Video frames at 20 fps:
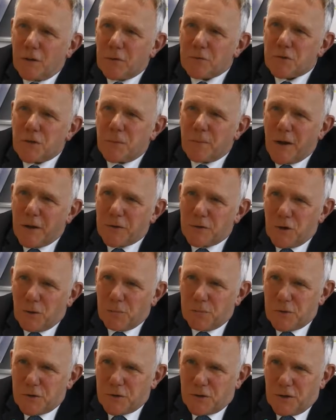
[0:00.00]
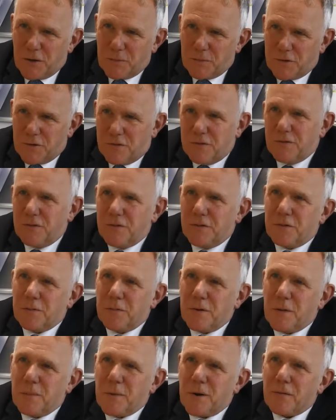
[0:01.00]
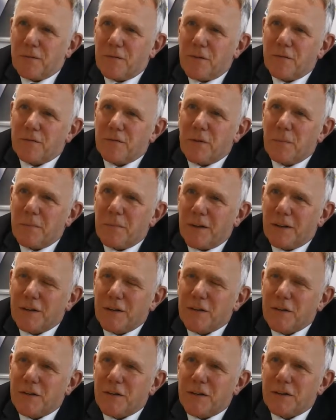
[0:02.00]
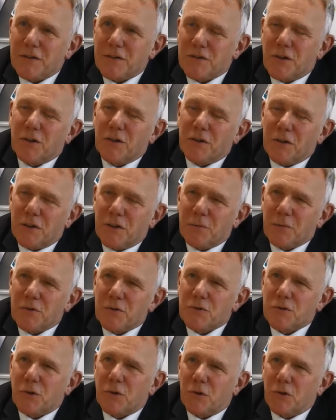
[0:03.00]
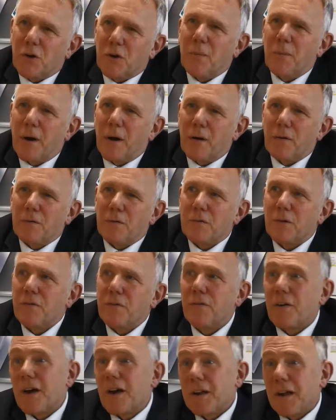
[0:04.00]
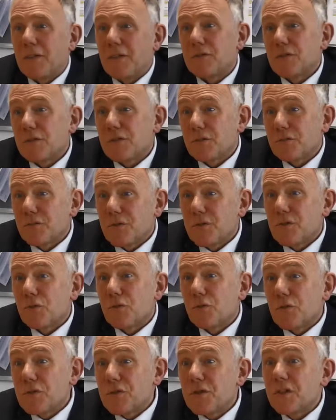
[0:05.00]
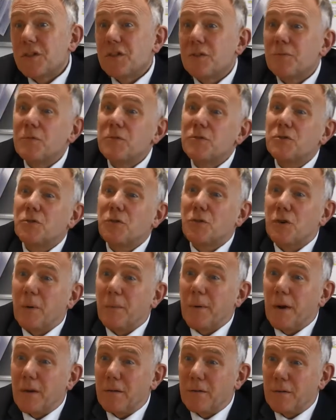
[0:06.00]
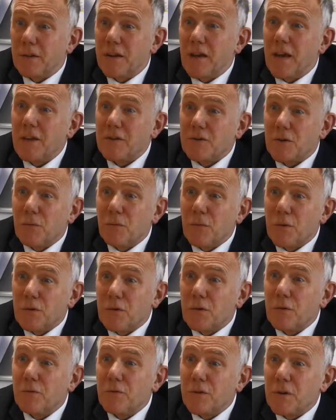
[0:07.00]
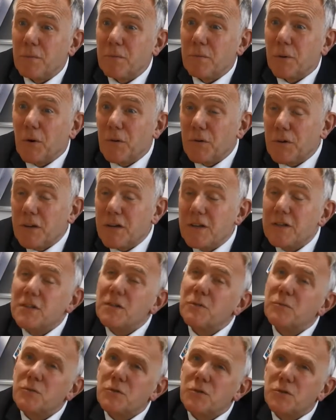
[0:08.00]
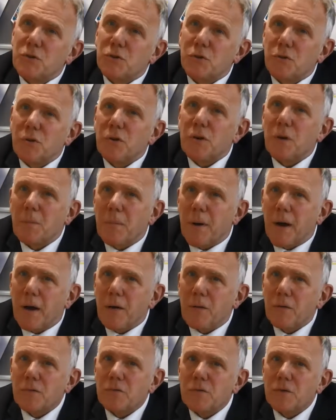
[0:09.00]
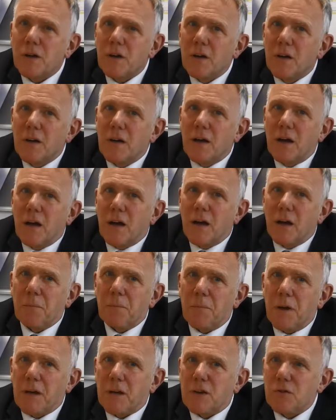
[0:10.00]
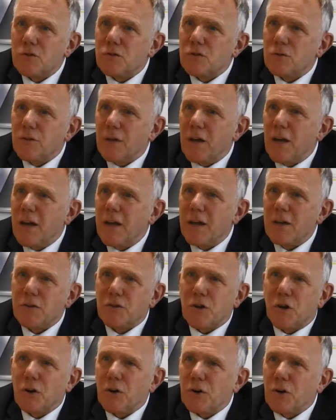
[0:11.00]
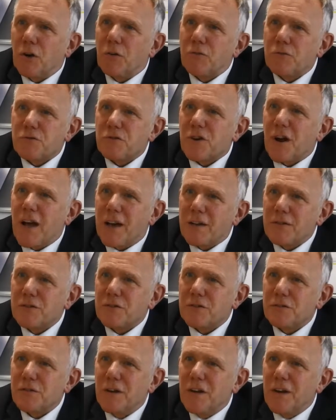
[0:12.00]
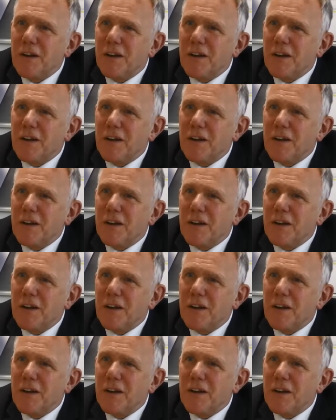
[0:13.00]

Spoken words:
I looked at my job description, there'd be about 50 million things on it. It would talk about the financial resources, it would talk about liaison with governing bodies, it would talk about making sure that HR contracts.